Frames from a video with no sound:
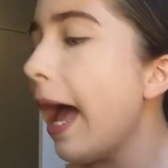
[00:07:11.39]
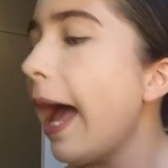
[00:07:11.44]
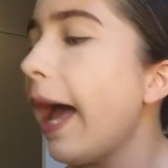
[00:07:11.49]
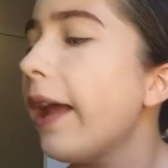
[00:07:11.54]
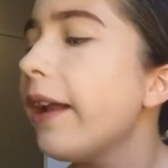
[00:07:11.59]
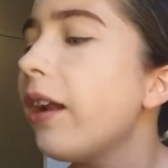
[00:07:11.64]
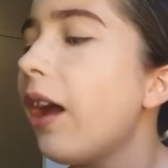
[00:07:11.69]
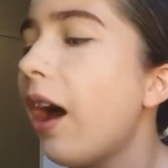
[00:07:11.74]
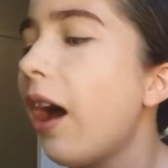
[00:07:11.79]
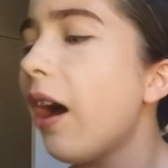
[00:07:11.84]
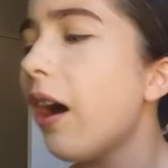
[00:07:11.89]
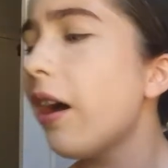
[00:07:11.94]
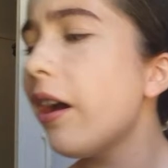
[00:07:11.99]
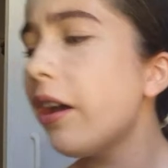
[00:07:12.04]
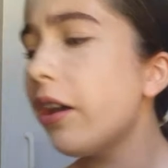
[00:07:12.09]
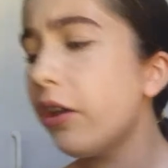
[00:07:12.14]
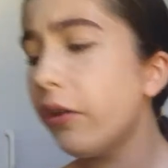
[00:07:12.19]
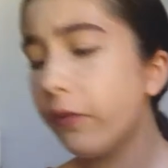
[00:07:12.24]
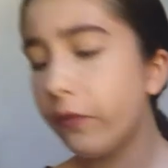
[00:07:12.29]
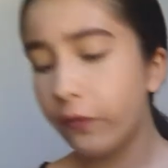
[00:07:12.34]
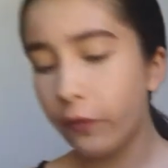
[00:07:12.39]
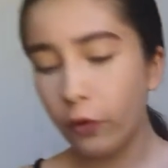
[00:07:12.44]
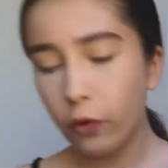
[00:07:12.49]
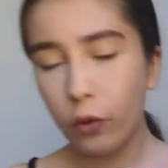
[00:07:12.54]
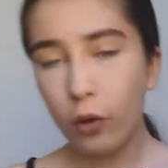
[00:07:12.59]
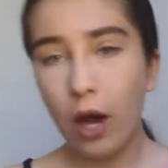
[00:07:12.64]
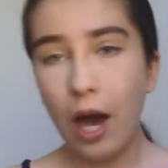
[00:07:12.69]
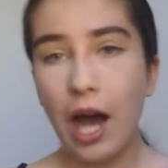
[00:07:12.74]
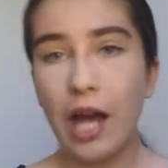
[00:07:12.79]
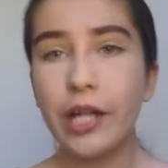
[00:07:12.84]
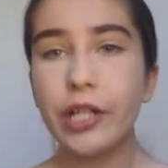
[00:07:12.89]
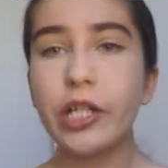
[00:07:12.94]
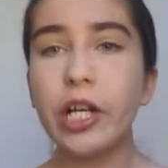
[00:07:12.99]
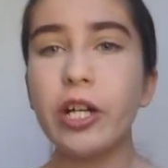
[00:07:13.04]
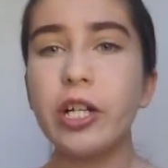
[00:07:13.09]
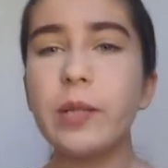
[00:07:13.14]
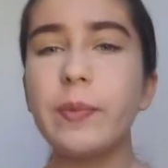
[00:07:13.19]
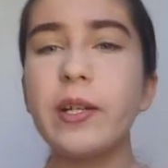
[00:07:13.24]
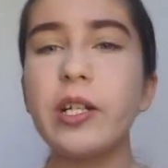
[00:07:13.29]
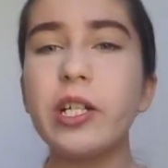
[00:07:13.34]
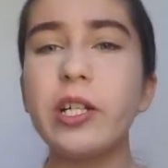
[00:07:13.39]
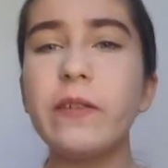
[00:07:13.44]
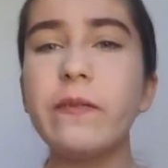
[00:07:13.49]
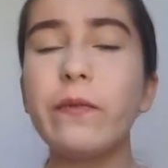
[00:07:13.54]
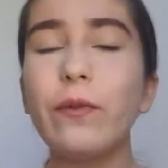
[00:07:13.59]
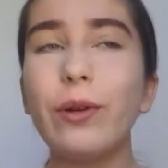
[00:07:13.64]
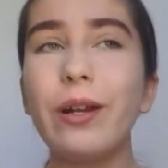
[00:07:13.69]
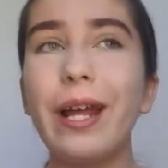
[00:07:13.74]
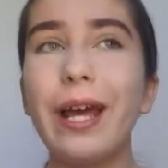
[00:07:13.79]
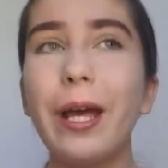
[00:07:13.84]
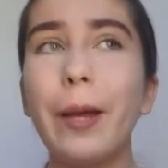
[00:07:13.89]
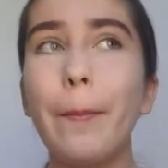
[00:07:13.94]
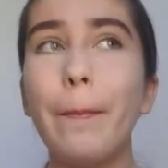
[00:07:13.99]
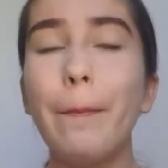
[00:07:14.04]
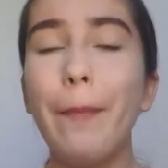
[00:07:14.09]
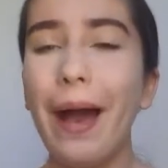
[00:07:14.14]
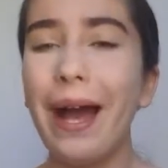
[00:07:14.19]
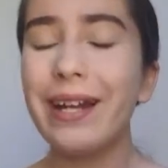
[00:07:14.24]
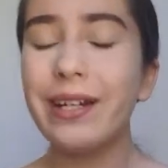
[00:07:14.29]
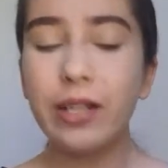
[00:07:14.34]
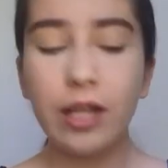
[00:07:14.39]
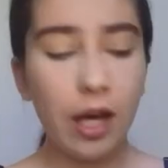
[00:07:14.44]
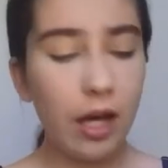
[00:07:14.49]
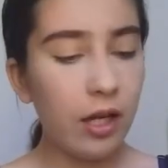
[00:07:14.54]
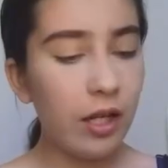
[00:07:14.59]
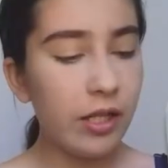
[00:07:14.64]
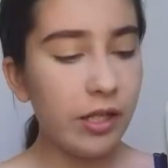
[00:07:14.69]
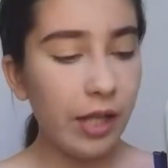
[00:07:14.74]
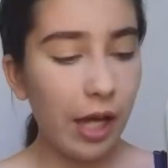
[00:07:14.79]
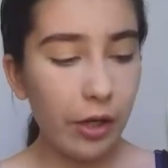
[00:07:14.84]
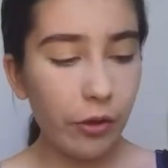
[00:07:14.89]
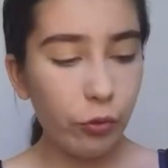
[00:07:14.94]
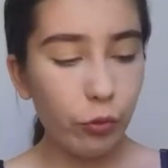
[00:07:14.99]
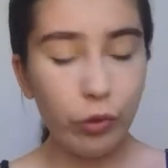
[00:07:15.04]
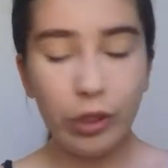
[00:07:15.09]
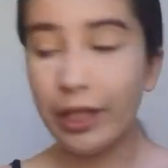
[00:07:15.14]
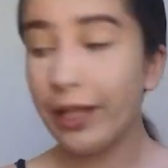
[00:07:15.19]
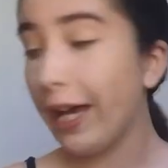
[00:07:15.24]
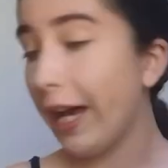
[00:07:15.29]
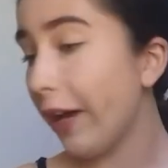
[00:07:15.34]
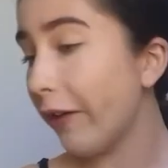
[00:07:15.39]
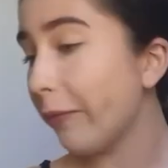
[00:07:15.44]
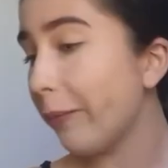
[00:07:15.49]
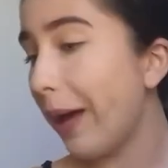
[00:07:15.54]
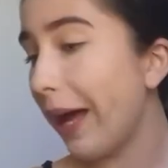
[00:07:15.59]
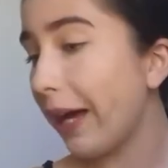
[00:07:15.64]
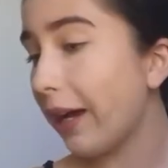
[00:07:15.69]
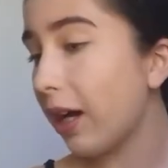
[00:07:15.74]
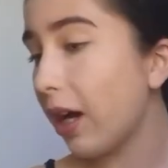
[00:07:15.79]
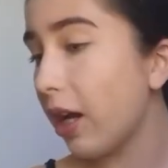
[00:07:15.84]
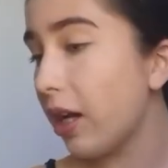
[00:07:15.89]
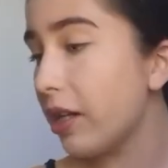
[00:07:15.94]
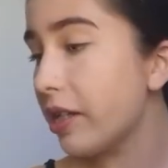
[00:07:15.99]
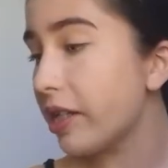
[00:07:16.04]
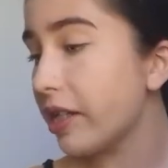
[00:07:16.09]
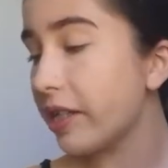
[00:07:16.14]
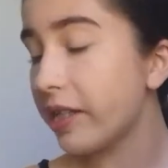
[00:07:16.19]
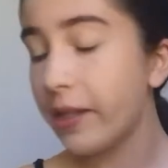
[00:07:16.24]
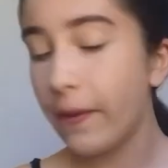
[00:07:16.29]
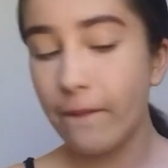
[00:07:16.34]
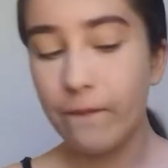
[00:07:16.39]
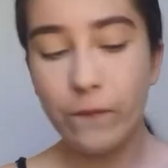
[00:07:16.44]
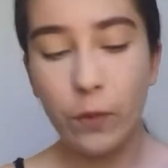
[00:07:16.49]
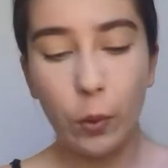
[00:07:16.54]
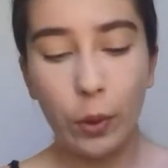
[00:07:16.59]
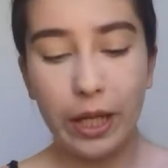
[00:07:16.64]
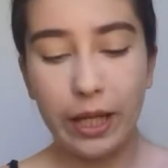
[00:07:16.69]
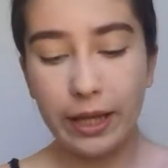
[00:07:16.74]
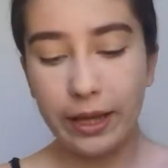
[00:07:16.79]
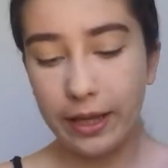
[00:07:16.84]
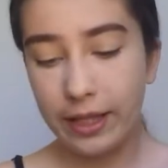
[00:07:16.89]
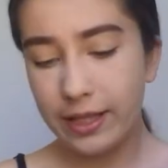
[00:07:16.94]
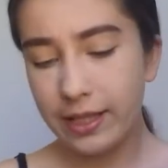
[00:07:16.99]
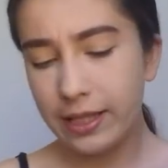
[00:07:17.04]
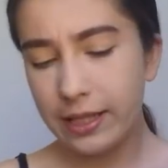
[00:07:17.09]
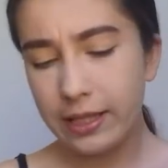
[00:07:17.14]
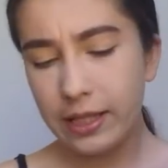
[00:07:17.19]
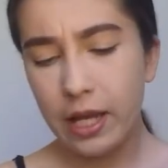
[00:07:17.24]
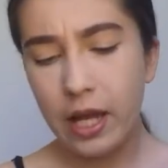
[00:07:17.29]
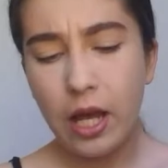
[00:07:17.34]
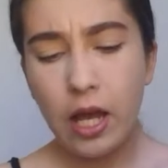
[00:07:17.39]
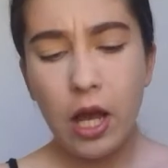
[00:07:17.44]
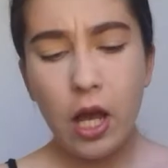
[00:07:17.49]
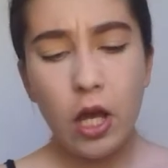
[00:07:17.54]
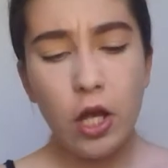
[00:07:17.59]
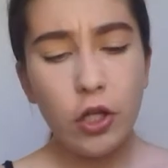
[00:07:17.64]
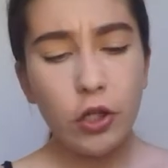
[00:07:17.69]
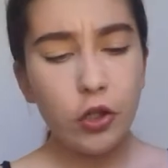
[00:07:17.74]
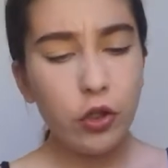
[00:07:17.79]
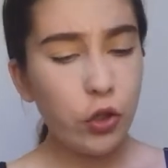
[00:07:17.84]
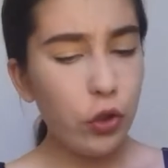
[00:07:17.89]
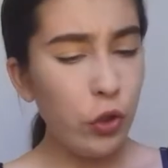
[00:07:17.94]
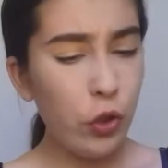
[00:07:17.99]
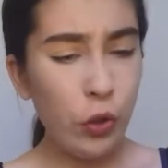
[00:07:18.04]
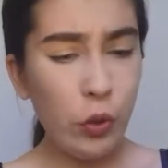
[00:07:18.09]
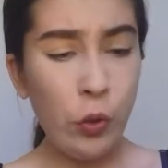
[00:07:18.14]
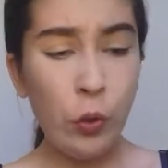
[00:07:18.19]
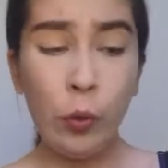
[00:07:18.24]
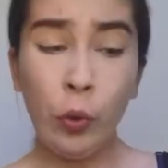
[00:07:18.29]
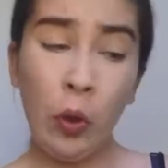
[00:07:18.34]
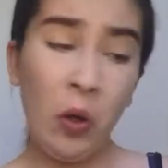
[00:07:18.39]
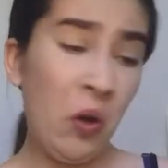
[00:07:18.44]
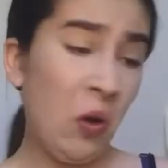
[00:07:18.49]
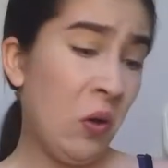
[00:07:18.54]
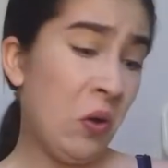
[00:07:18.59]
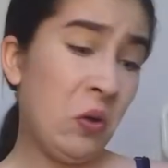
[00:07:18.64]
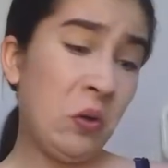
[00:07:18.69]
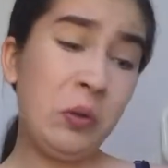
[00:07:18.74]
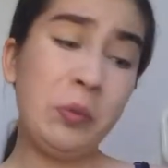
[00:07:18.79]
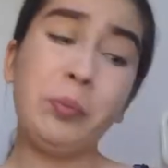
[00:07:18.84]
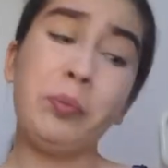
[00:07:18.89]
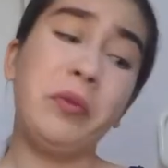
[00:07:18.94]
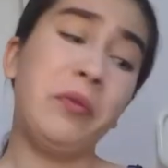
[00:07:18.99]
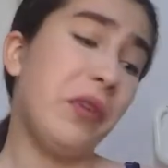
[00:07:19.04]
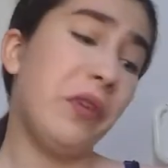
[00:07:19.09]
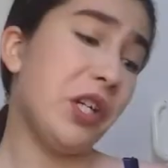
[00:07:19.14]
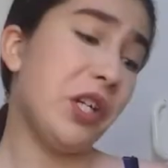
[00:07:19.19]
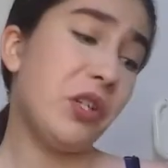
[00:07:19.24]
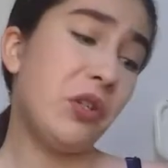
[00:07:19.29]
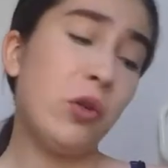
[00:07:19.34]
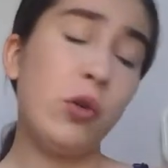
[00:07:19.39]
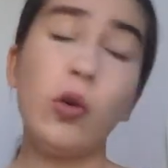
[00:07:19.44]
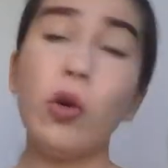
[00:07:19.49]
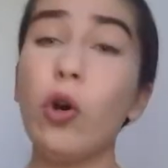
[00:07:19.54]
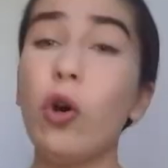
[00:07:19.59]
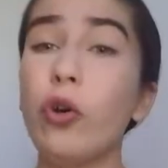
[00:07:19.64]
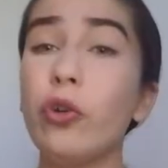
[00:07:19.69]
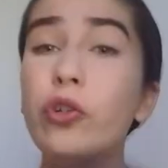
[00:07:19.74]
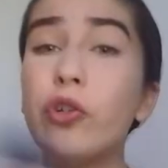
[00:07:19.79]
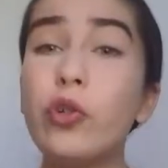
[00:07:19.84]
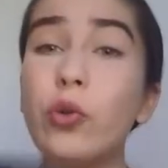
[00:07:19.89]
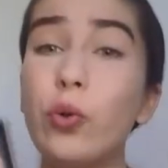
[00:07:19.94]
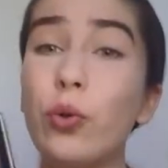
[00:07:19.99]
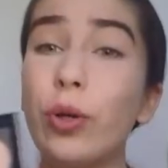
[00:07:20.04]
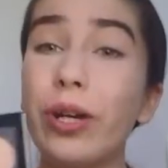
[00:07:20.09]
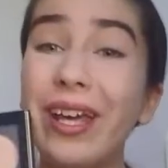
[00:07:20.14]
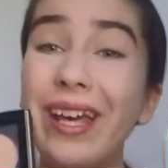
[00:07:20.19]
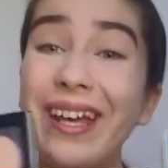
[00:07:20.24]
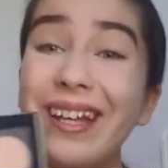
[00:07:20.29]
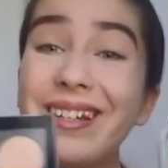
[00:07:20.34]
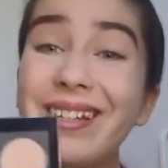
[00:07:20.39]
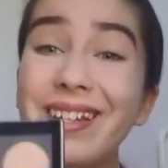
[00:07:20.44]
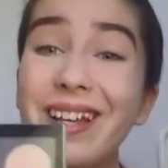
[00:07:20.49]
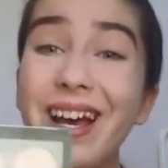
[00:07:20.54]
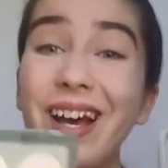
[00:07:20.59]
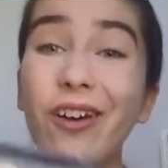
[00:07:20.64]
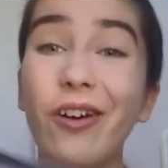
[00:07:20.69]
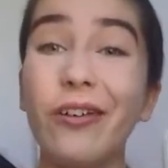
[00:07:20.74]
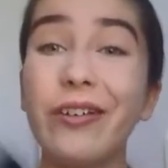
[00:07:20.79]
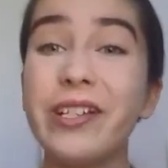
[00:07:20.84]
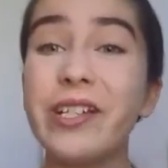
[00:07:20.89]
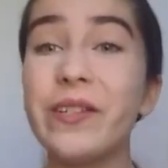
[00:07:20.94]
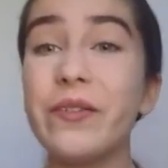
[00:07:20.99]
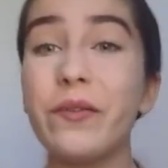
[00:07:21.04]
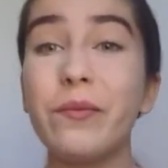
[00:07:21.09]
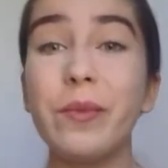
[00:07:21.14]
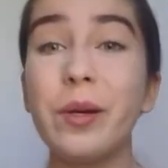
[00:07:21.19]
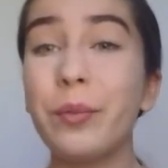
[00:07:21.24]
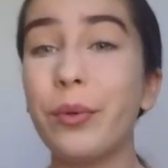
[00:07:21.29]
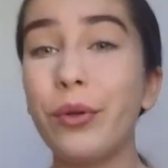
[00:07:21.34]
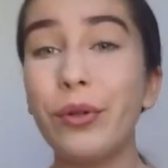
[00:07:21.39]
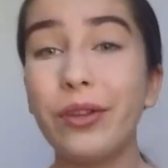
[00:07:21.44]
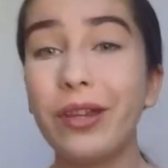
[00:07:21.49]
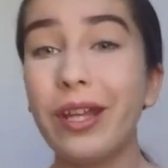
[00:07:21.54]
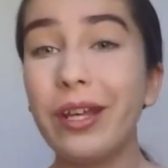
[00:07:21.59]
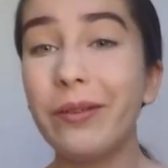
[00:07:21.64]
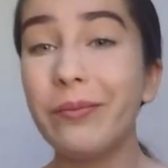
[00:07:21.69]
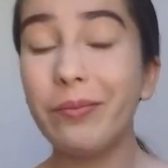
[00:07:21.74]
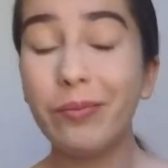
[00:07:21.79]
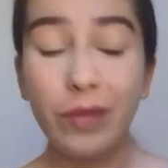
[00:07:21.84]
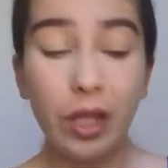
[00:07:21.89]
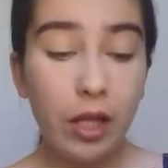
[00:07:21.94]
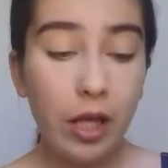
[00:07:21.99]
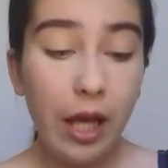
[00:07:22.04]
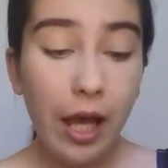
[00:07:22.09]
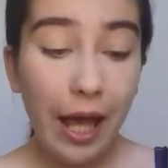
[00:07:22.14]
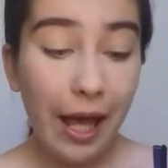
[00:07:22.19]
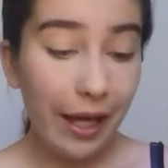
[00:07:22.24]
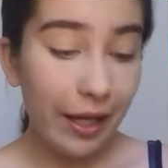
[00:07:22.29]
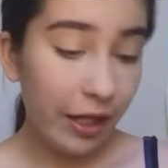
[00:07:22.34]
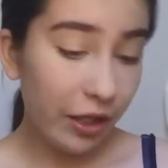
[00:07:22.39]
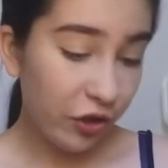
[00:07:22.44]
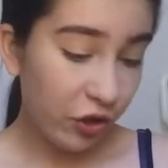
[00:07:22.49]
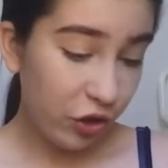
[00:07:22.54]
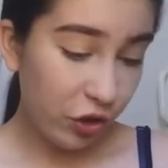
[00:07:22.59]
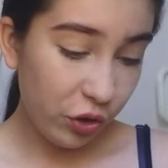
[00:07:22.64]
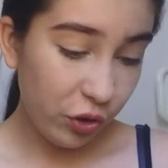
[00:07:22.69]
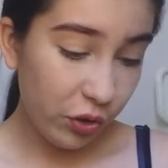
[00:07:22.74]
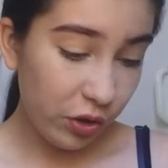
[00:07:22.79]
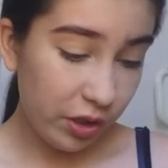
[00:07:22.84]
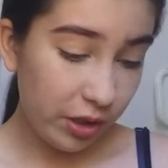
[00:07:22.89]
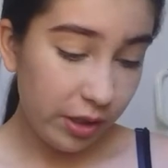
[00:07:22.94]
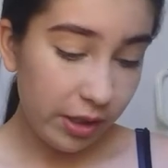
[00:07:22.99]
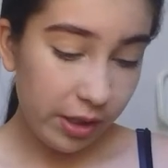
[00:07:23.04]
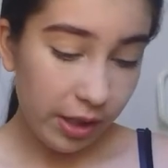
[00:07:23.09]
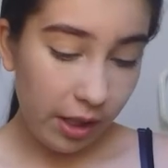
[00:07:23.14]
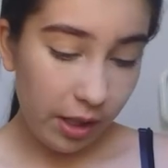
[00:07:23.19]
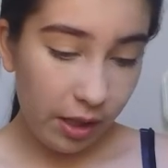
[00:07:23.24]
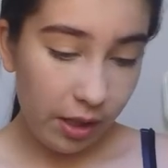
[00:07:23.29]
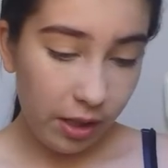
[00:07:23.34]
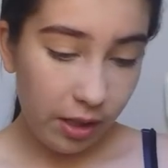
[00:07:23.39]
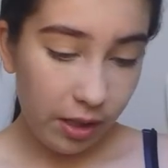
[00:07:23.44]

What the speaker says: And for eyeshadow, especially for like matte colors, I don't really have matte colors except for in this Doo Girl Professional Contour Kit. I got this for my birthday and I just use it.